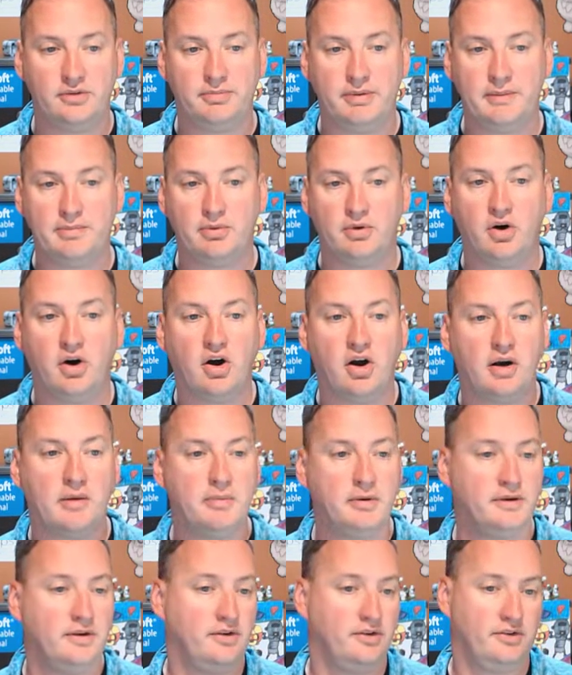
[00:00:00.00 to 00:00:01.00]
people are,
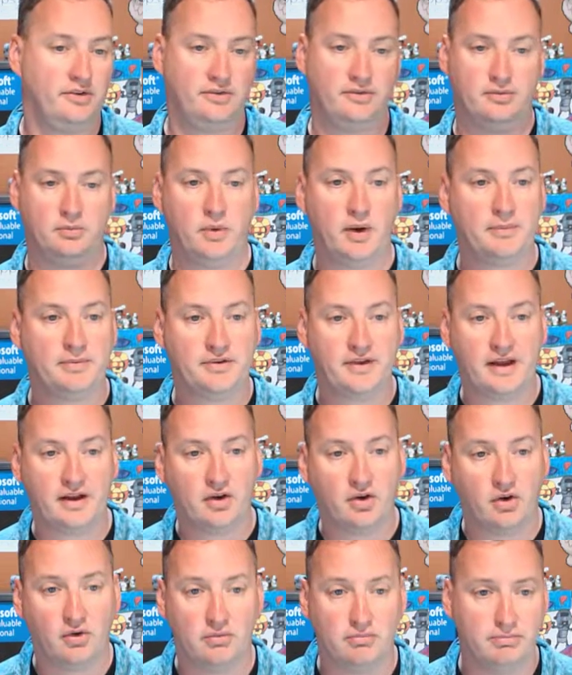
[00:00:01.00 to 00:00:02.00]
but there's a website
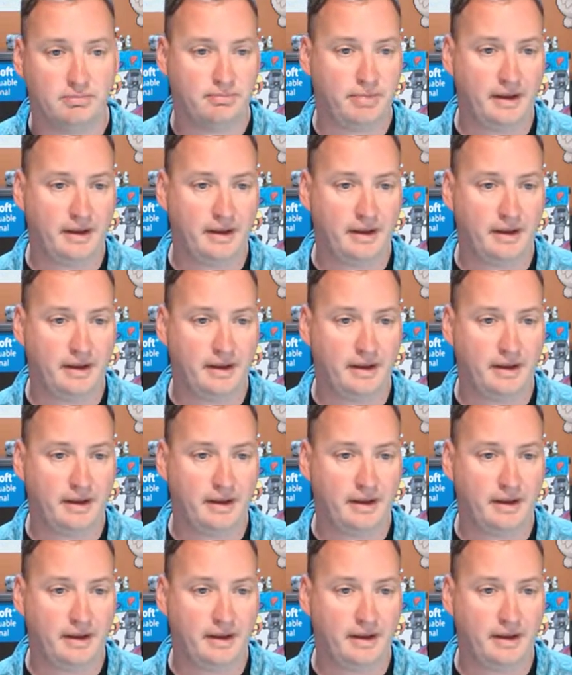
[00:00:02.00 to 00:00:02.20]
called